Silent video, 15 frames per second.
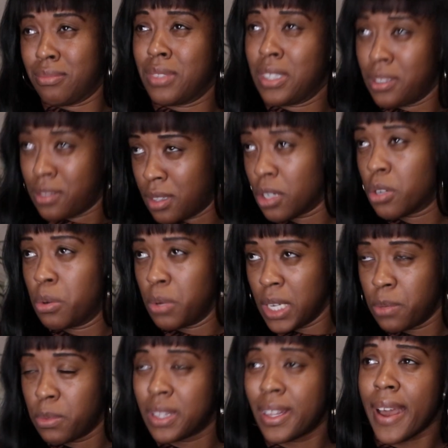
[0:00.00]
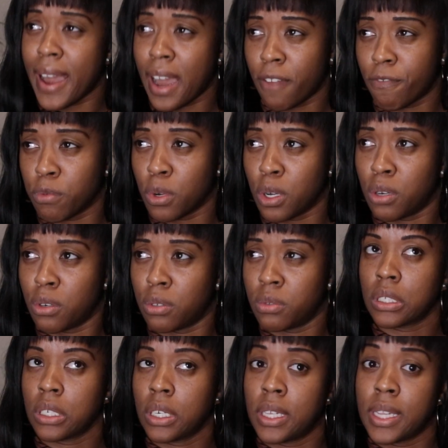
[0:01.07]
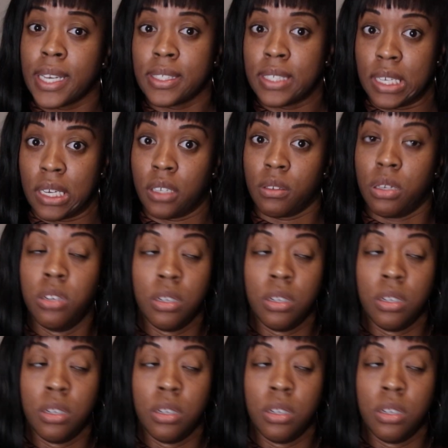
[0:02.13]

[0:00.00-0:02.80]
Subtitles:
the queen with the afro, and that's it.